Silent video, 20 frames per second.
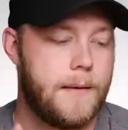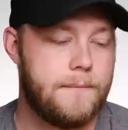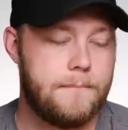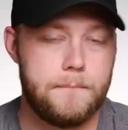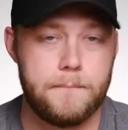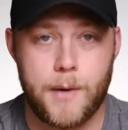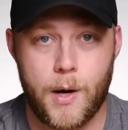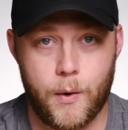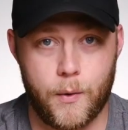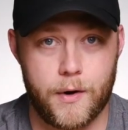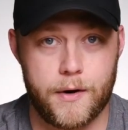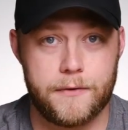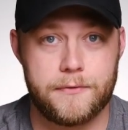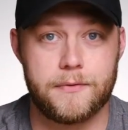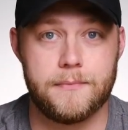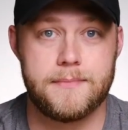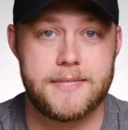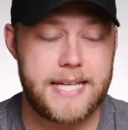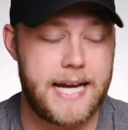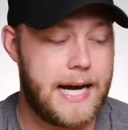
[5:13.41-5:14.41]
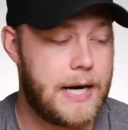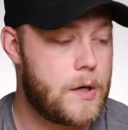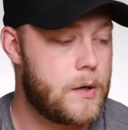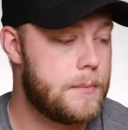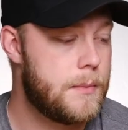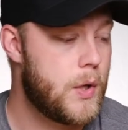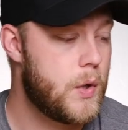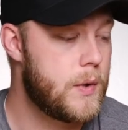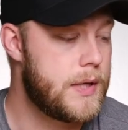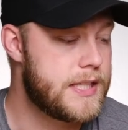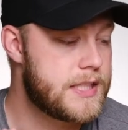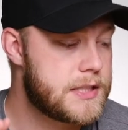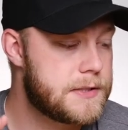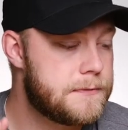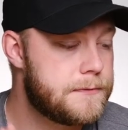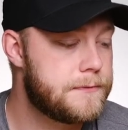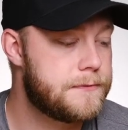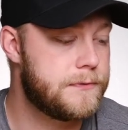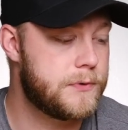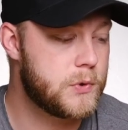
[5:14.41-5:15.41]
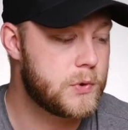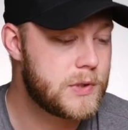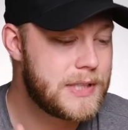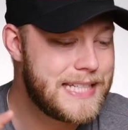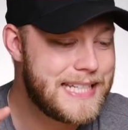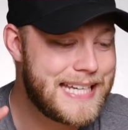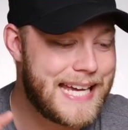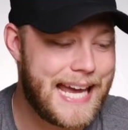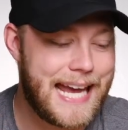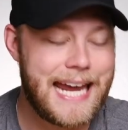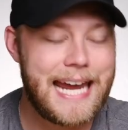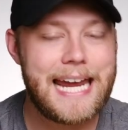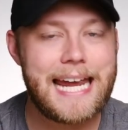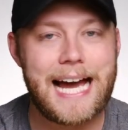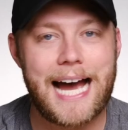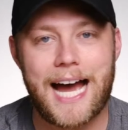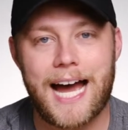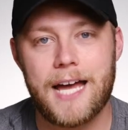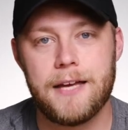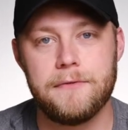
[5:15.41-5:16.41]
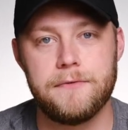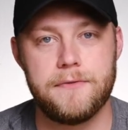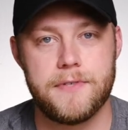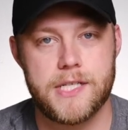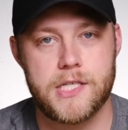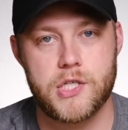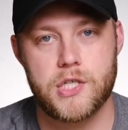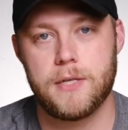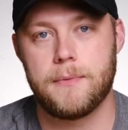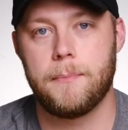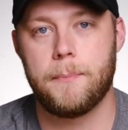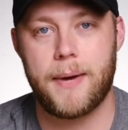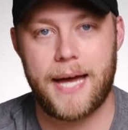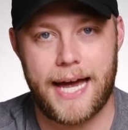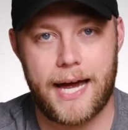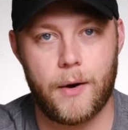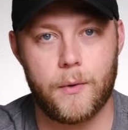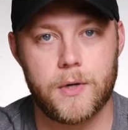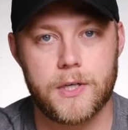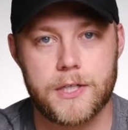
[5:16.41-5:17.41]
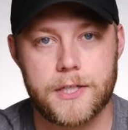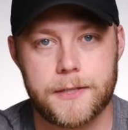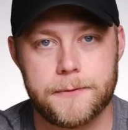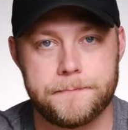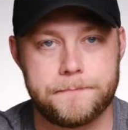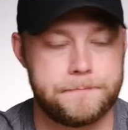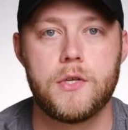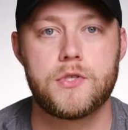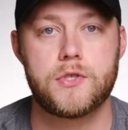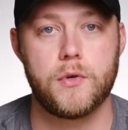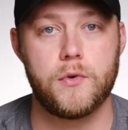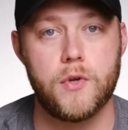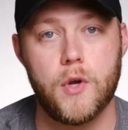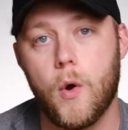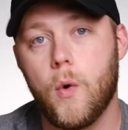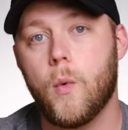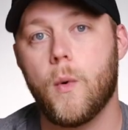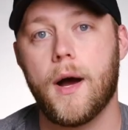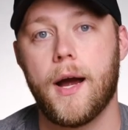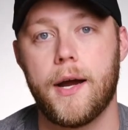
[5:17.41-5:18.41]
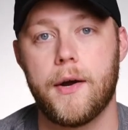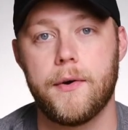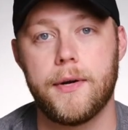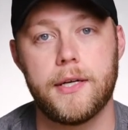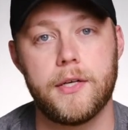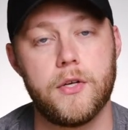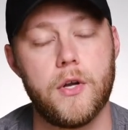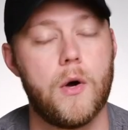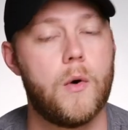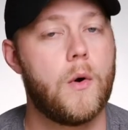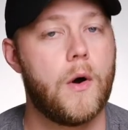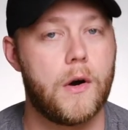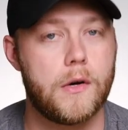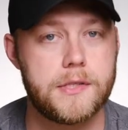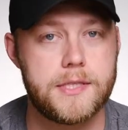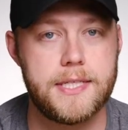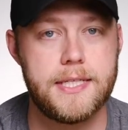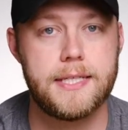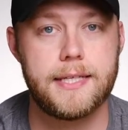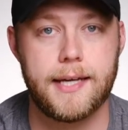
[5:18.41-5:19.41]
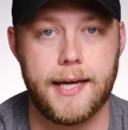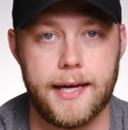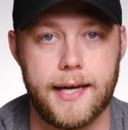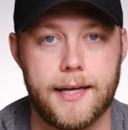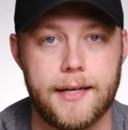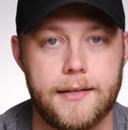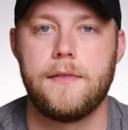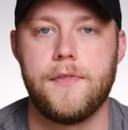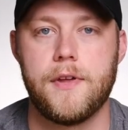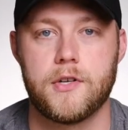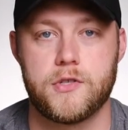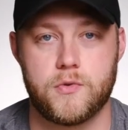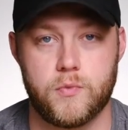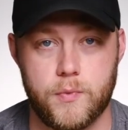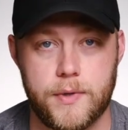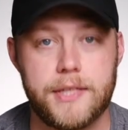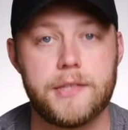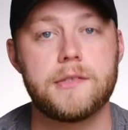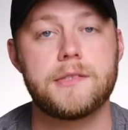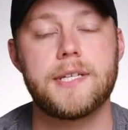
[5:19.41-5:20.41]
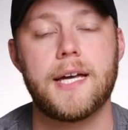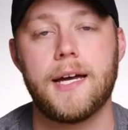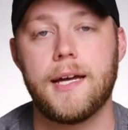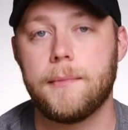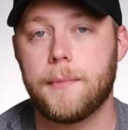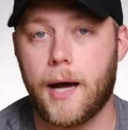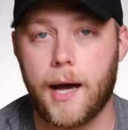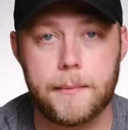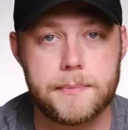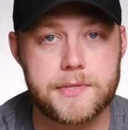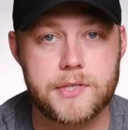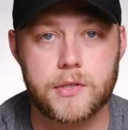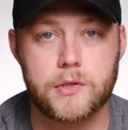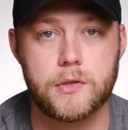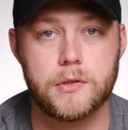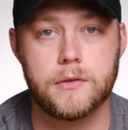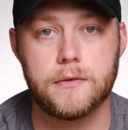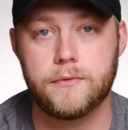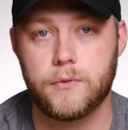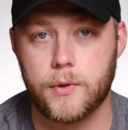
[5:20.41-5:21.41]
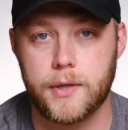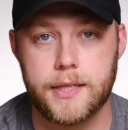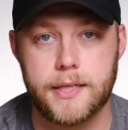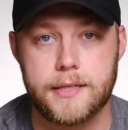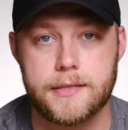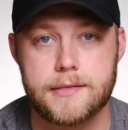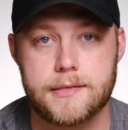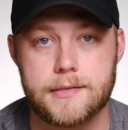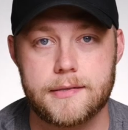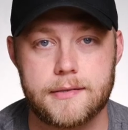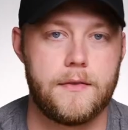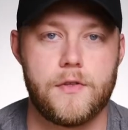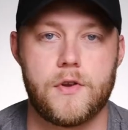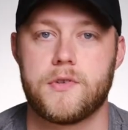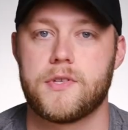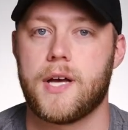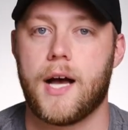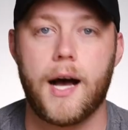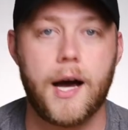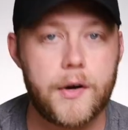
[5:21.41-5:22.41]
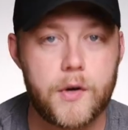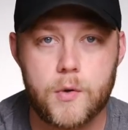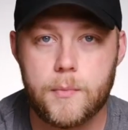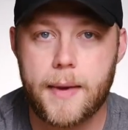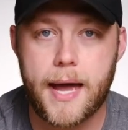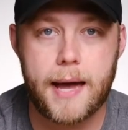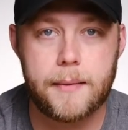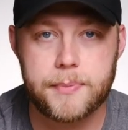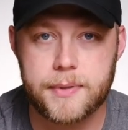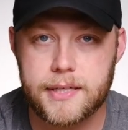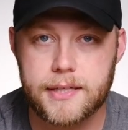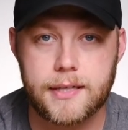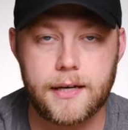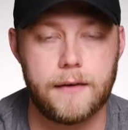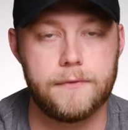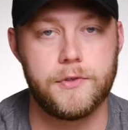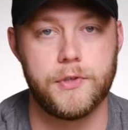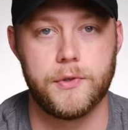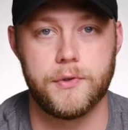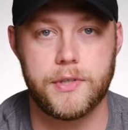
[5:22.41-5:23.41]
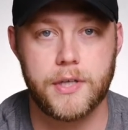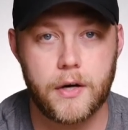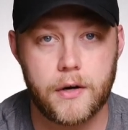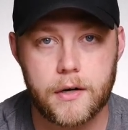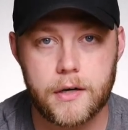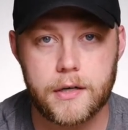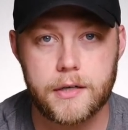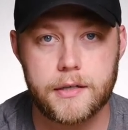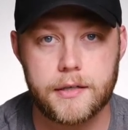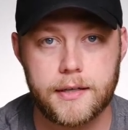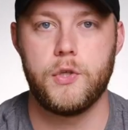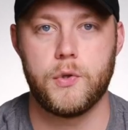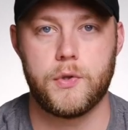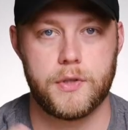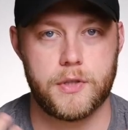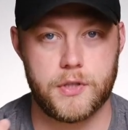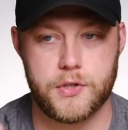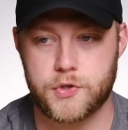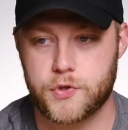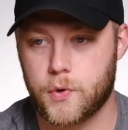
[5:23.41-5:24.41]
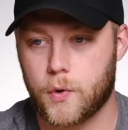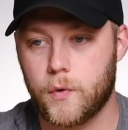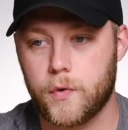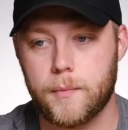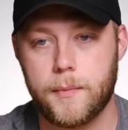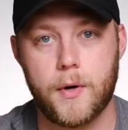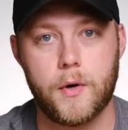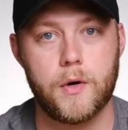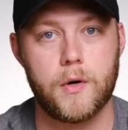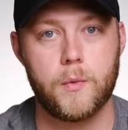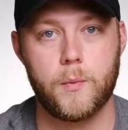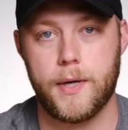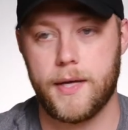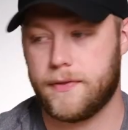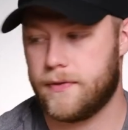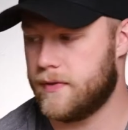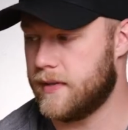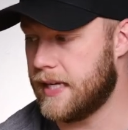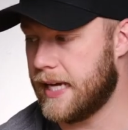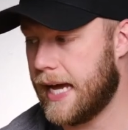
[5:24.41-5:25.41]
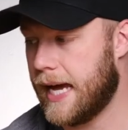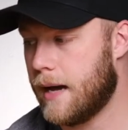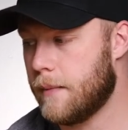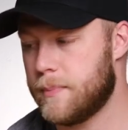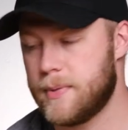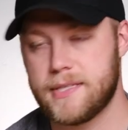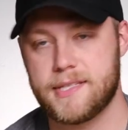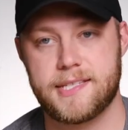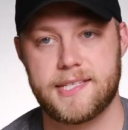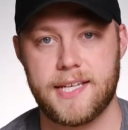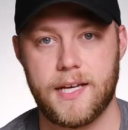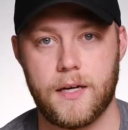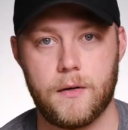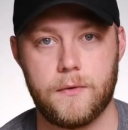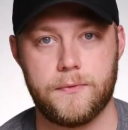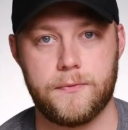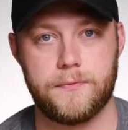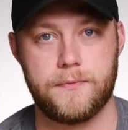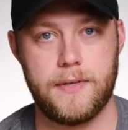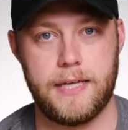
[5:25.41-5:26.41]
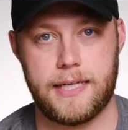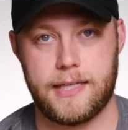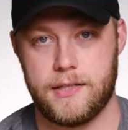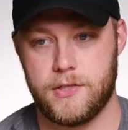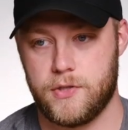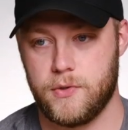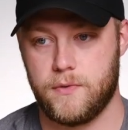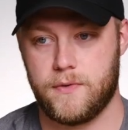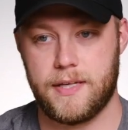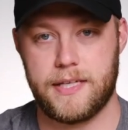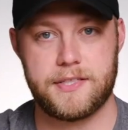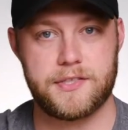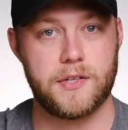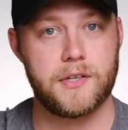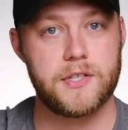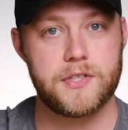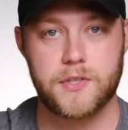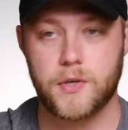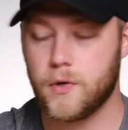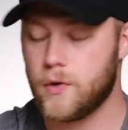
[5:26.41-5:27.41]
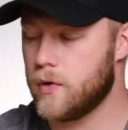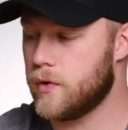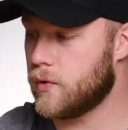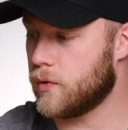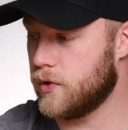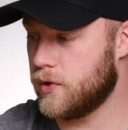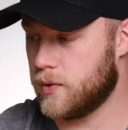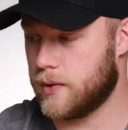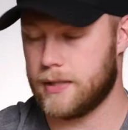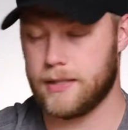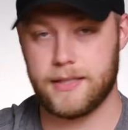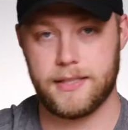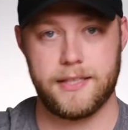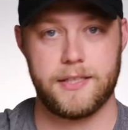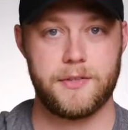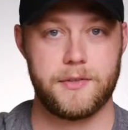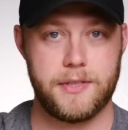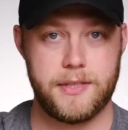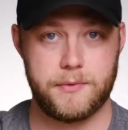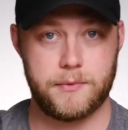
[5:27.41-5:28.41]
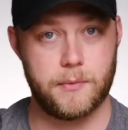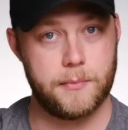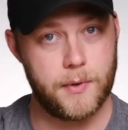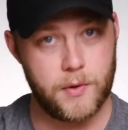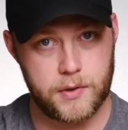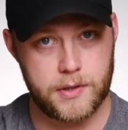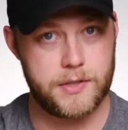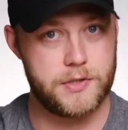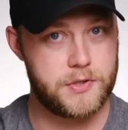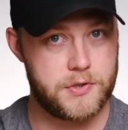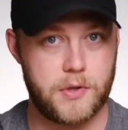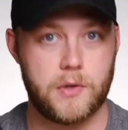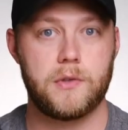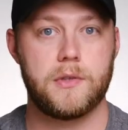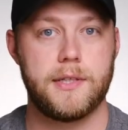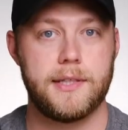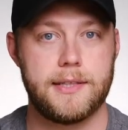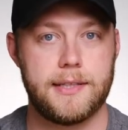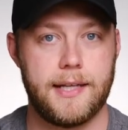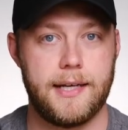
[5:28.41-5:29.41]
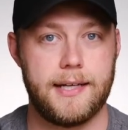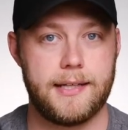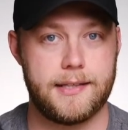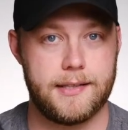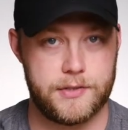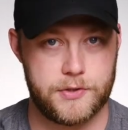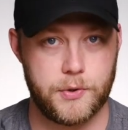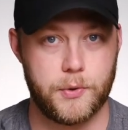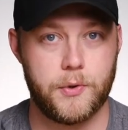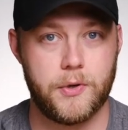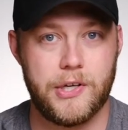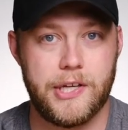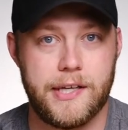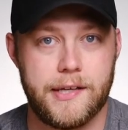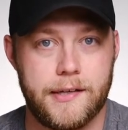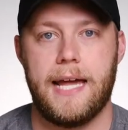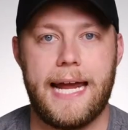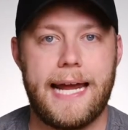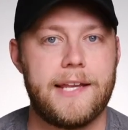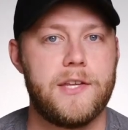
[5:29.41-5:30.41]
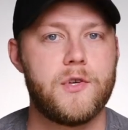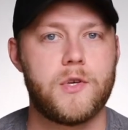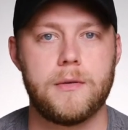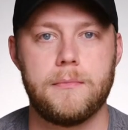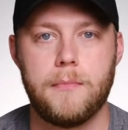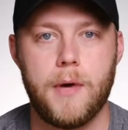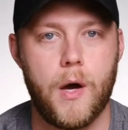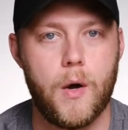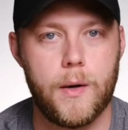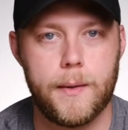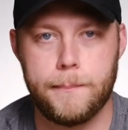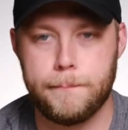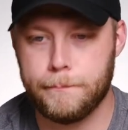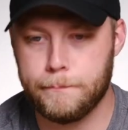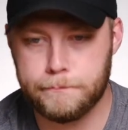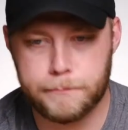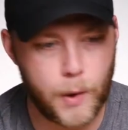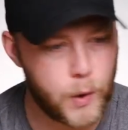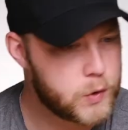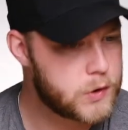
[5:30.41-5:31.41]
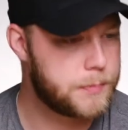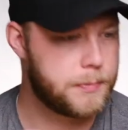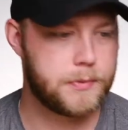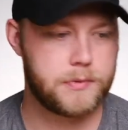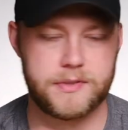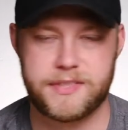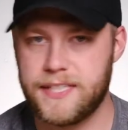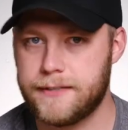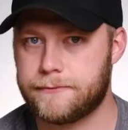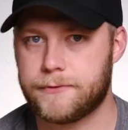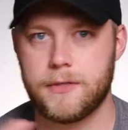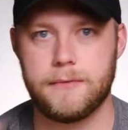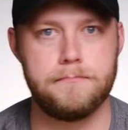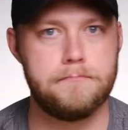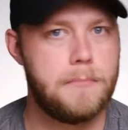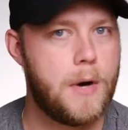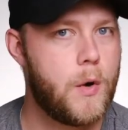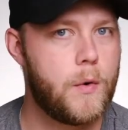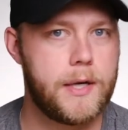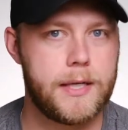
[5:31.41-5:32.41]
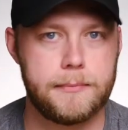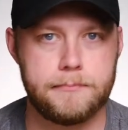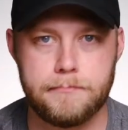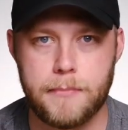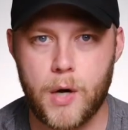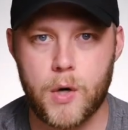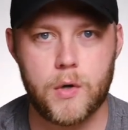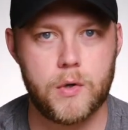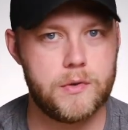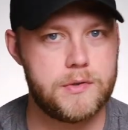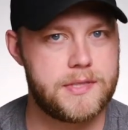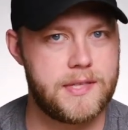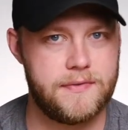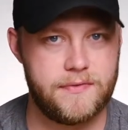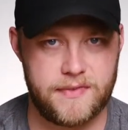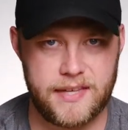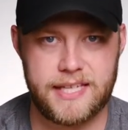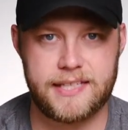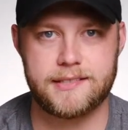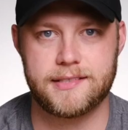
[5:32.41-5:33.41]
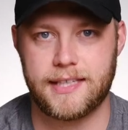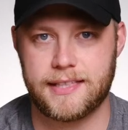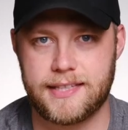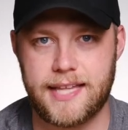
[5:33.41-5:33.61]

mower from TerraMow is fully AI vision powered. So no wiring, no RTK. There's real-time obstacle avoidance. There's auto mapping of your yard. You can control the mower with the app itself. It can do things on its own, or you can literally remote control it like a toy. And you can mow in multiple different mowing modes and things like